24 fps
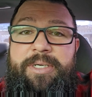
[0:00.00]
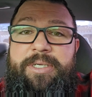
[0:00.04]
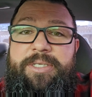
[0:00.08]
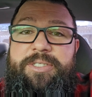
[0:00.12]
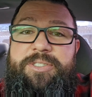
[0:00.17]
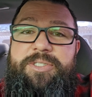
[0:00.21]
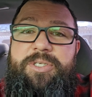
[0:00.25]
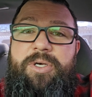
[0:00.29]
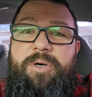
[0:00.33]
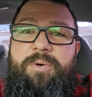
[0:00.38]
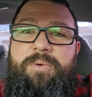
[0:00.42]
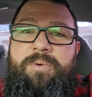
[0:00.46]

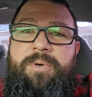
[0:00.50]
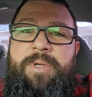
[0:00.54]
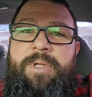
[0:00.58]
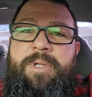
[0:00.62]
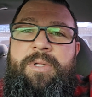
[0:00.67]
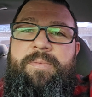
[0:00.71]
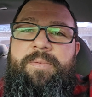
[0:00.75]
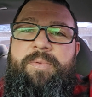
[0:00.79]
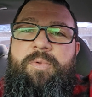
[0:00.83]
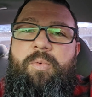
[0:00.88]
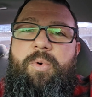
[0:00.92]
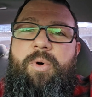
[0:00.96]
So
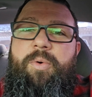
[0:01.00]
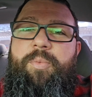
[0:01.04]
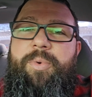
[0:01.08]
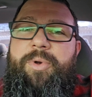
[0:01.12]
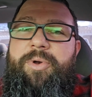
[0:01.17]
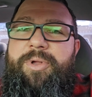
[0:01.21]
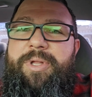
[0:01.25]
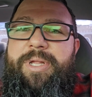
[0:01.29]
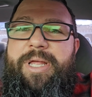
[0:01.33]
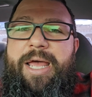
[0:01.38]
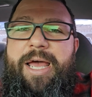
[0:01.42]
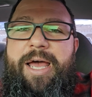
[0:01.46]
what we
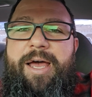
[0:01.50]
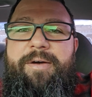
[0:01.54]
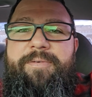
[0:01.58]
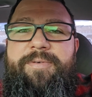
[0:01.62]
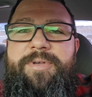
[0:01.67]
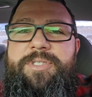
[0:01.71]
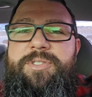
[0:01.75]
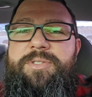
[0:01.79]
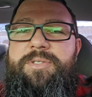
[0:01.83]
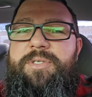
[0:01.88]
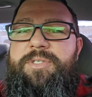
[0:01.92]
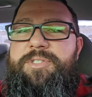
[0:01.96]
really have
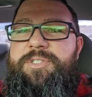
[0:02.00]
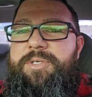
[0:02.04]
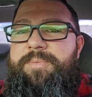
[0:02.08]
is